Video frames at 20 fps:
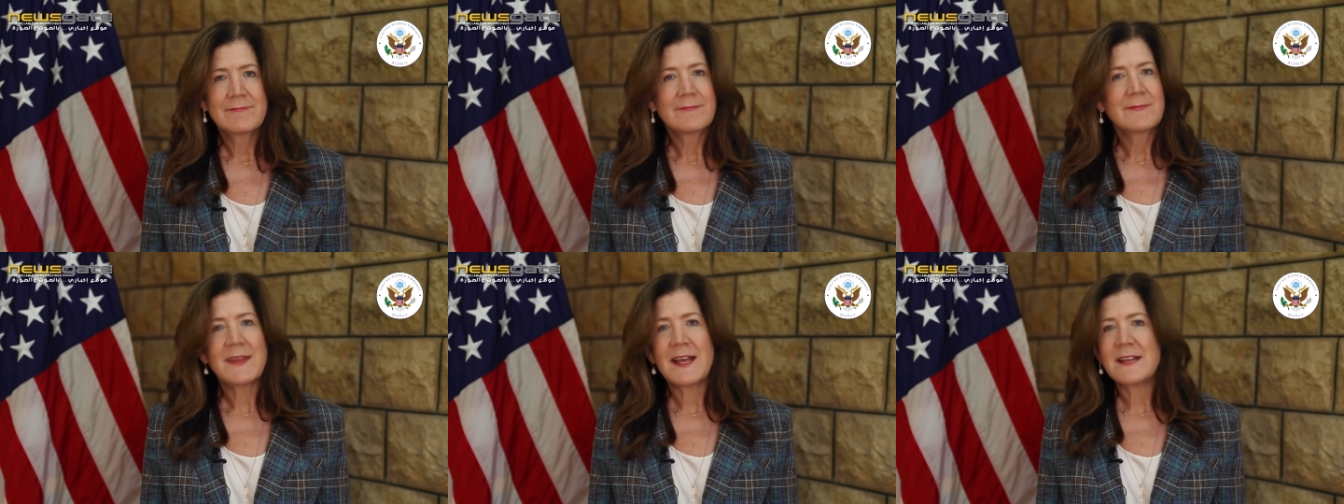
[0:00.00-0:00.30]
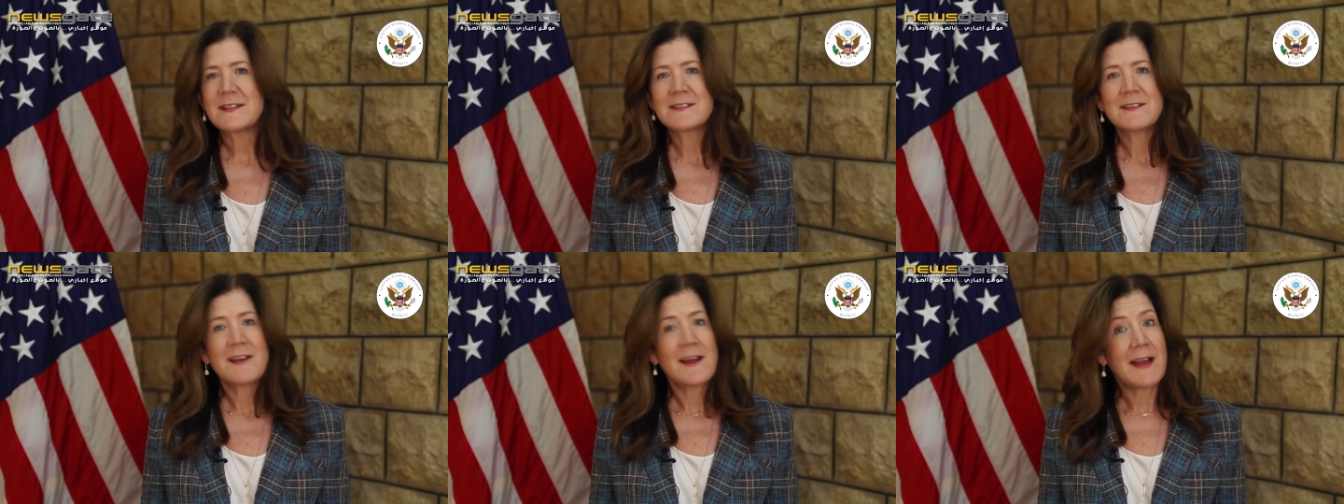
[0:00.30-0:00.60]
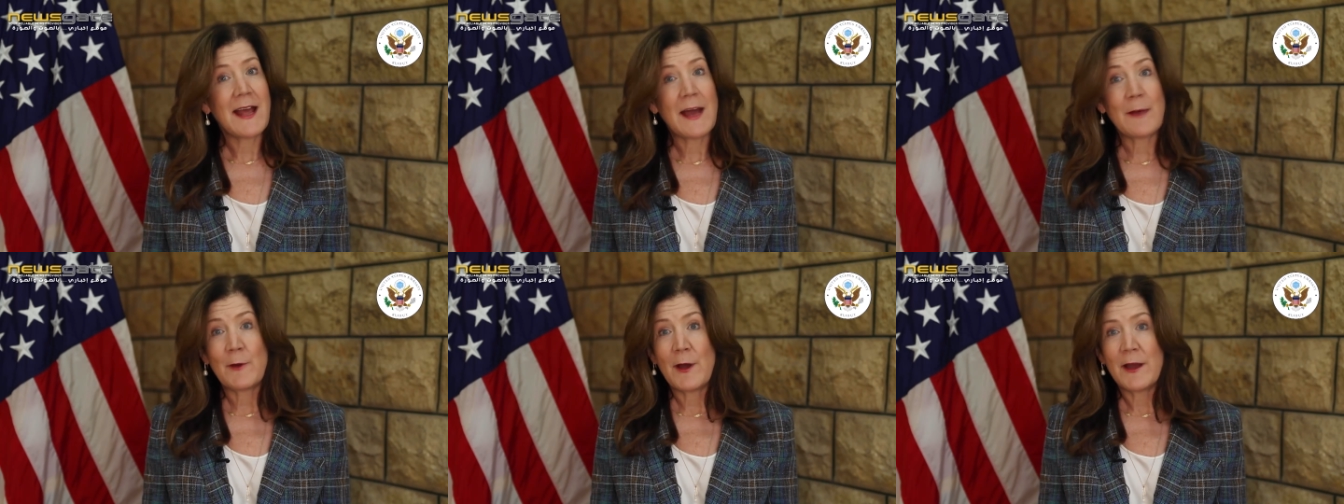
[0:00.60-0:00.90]
That's not
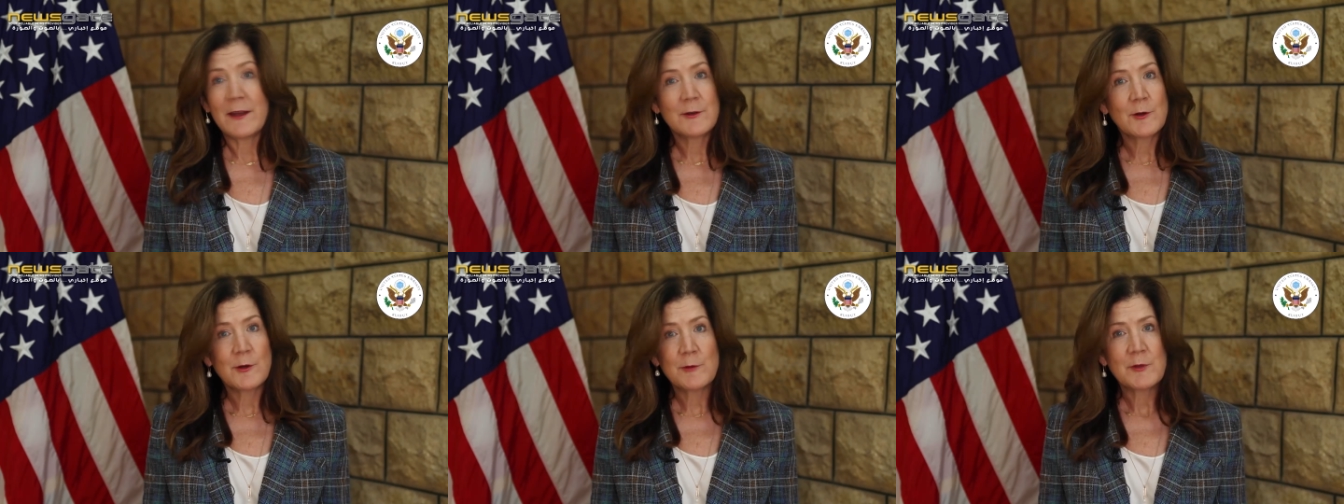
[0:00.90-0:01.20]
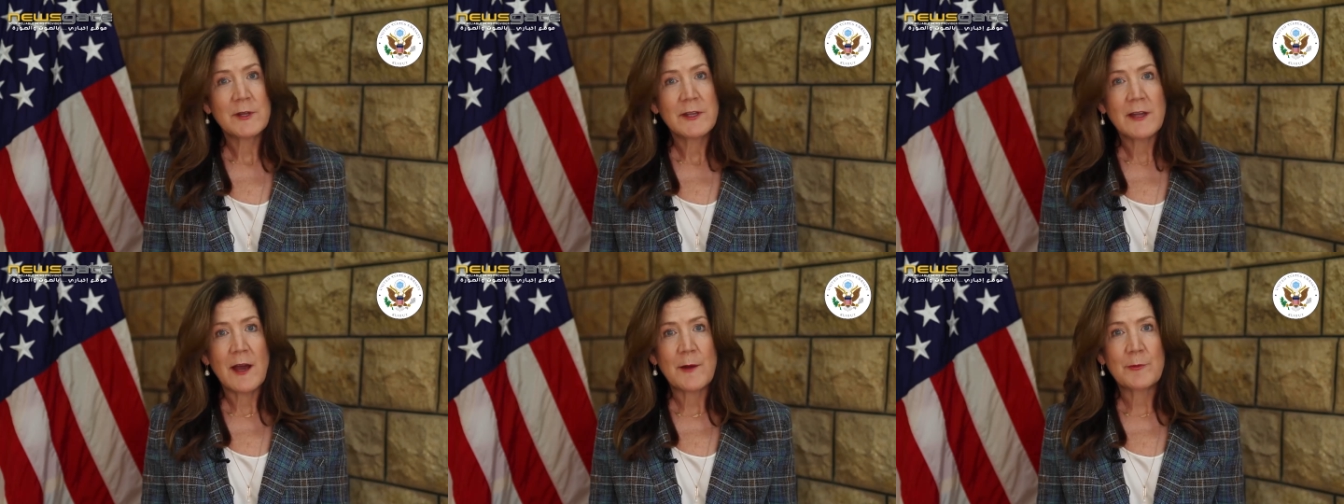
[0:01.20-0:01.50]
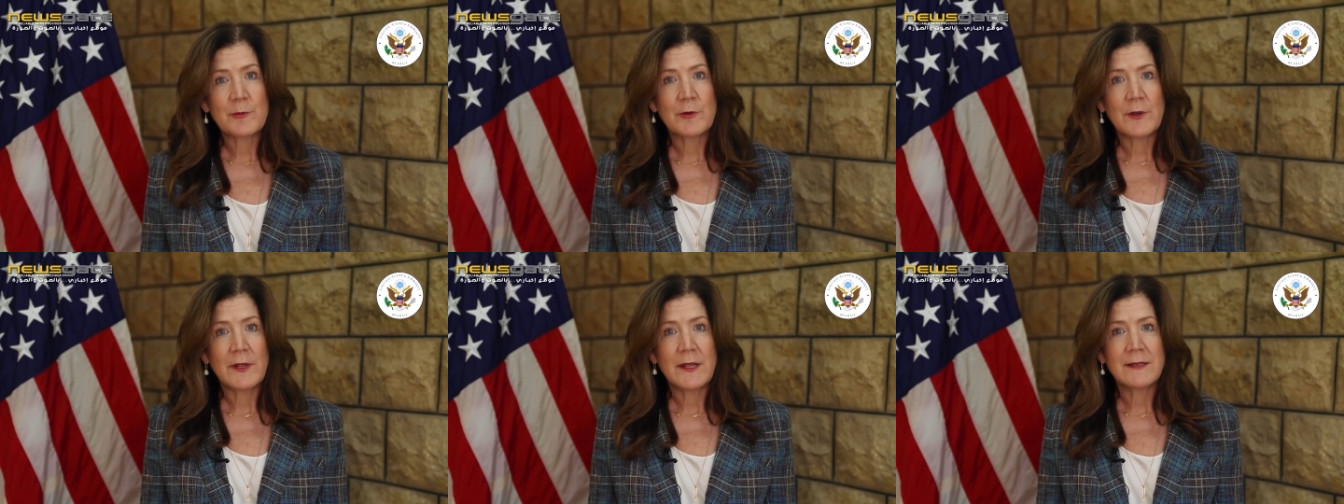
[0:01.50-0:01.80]
how I normally
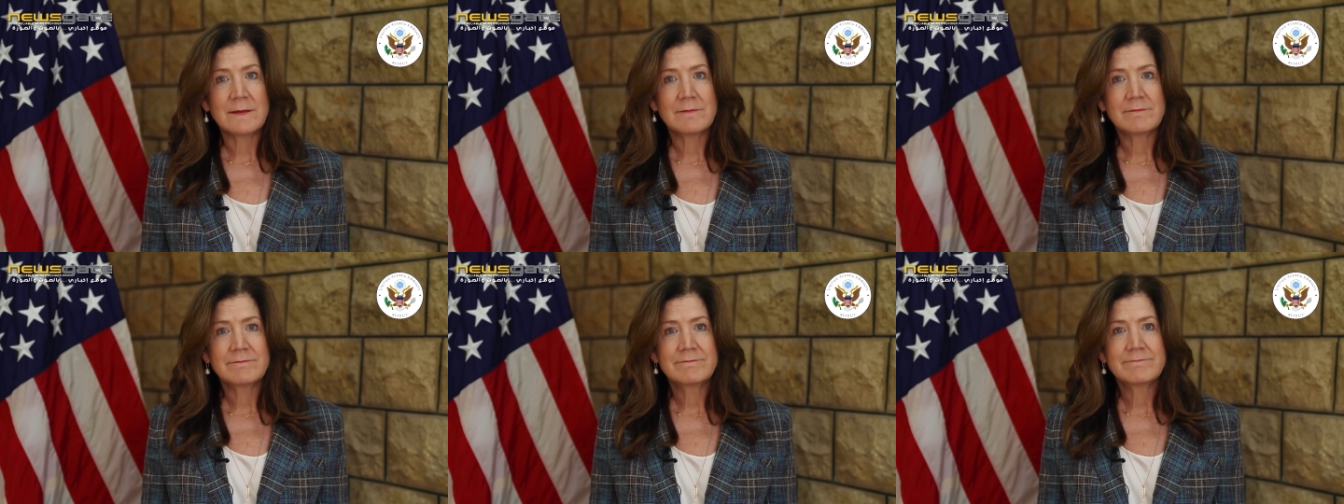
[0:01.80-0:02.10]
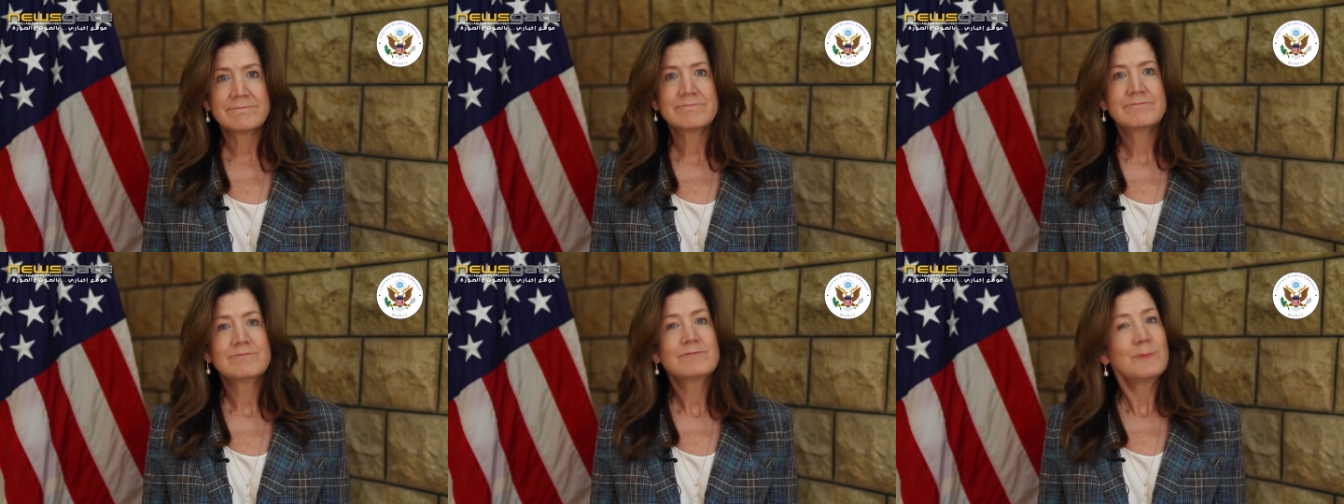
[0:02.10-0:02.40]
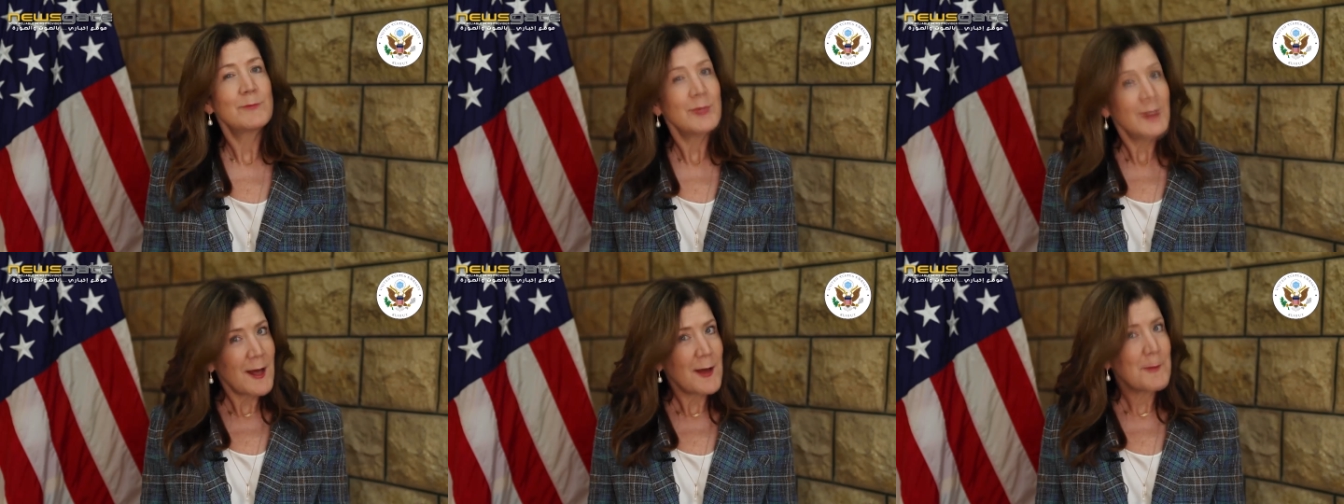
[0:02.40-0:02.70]
operate,
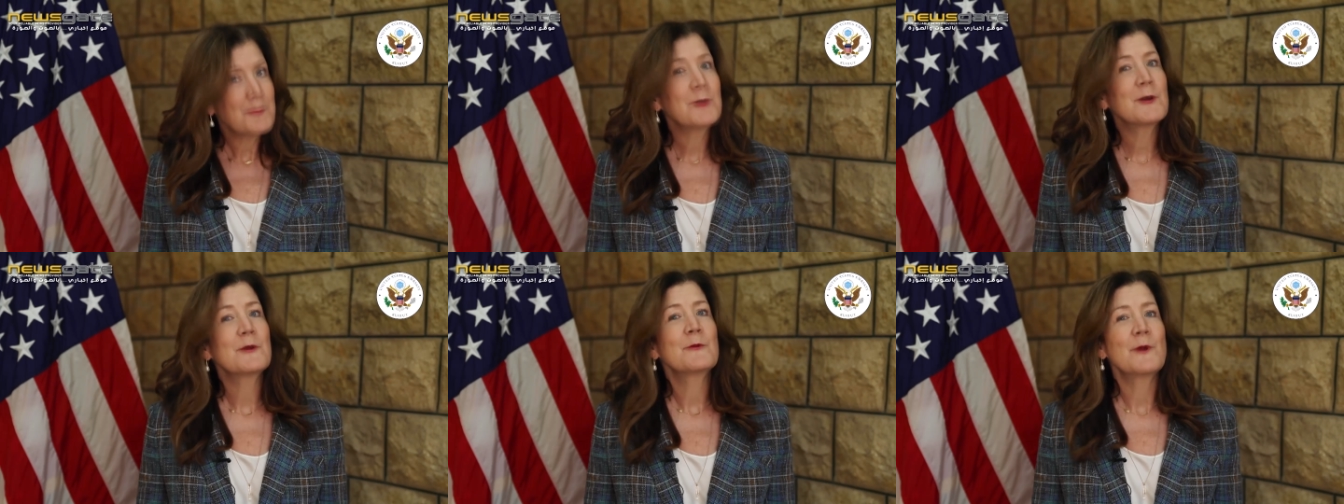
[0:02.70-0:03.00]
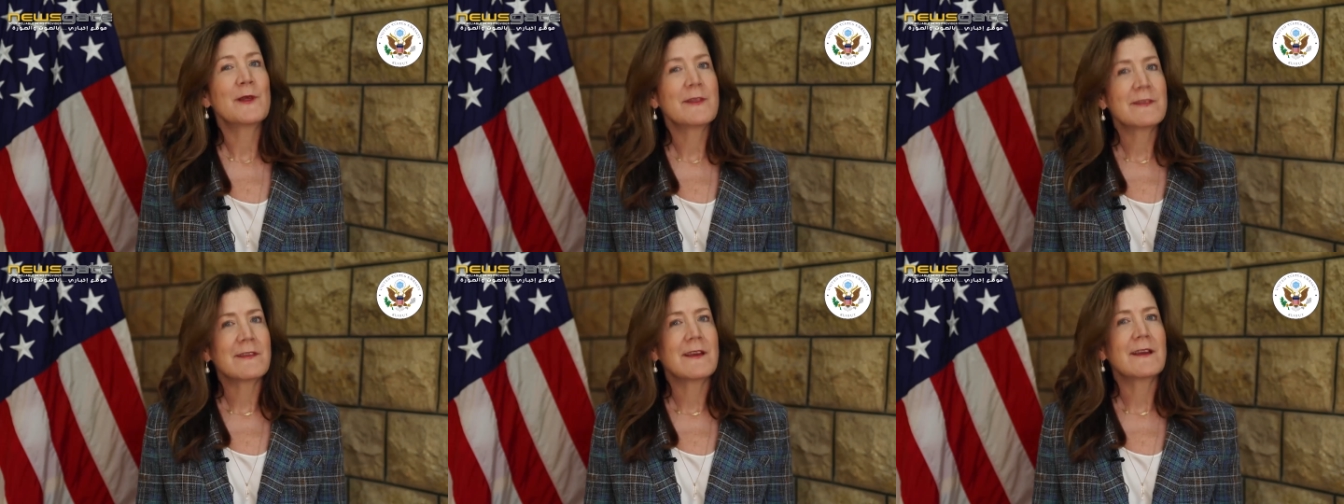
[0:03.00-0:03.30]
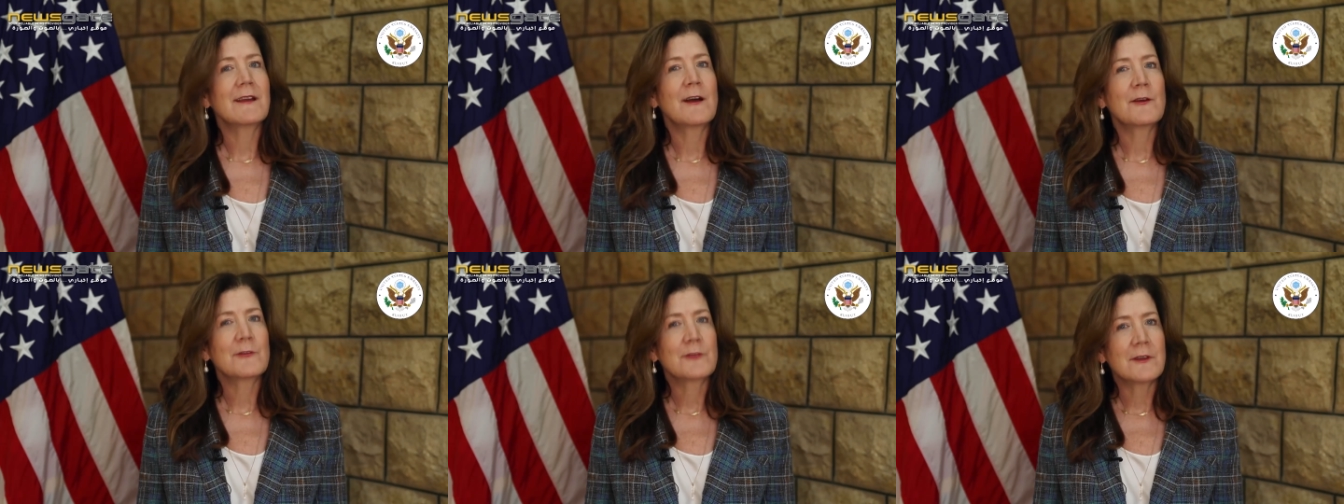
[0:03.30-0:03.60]
but I'll put one
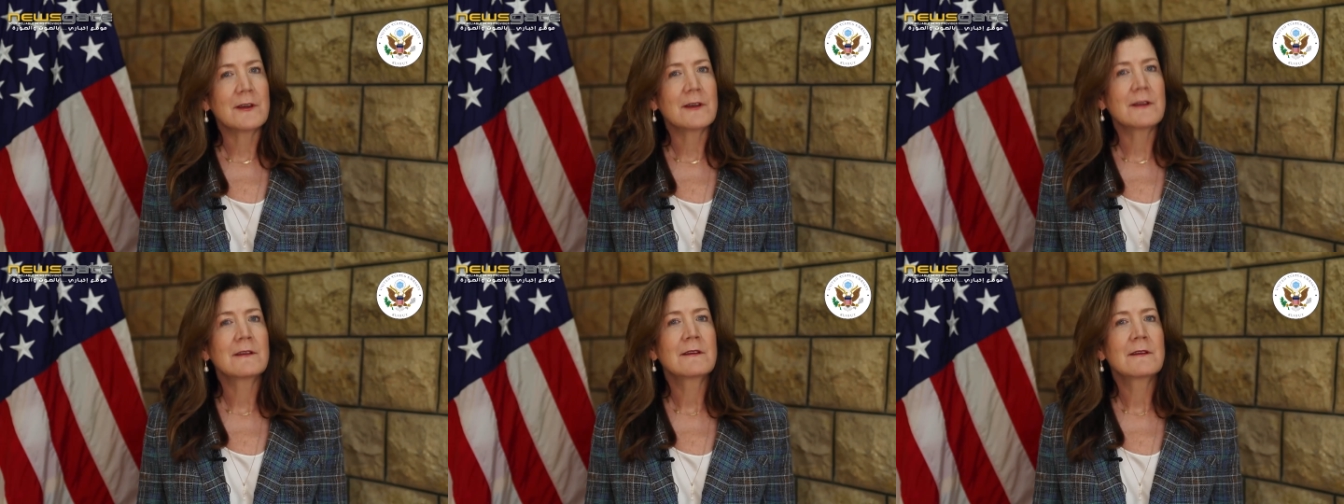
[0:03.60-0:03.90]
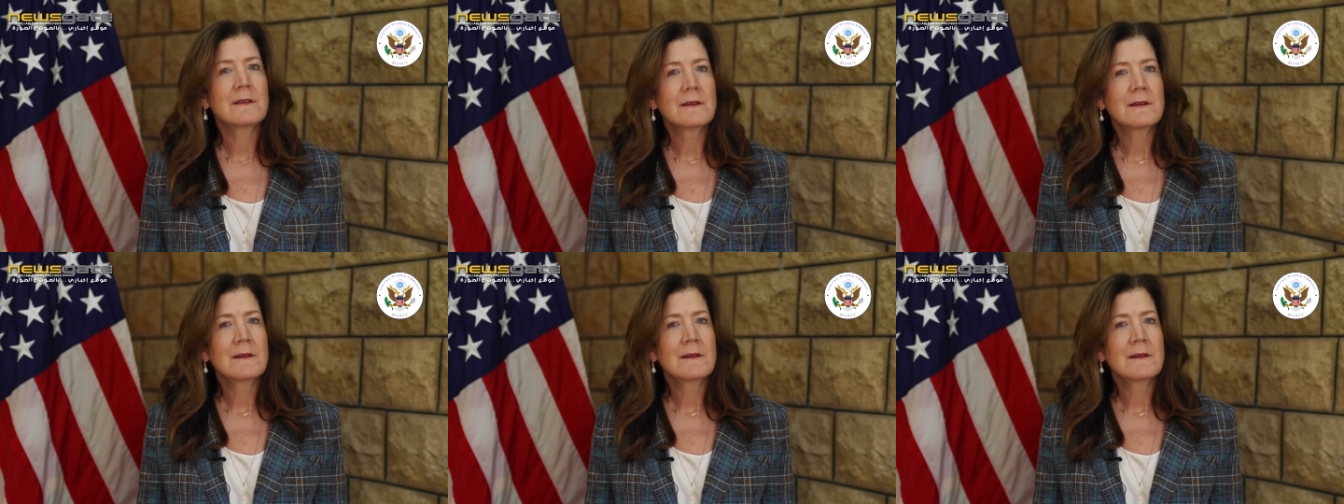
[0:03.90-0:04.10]
thing out there.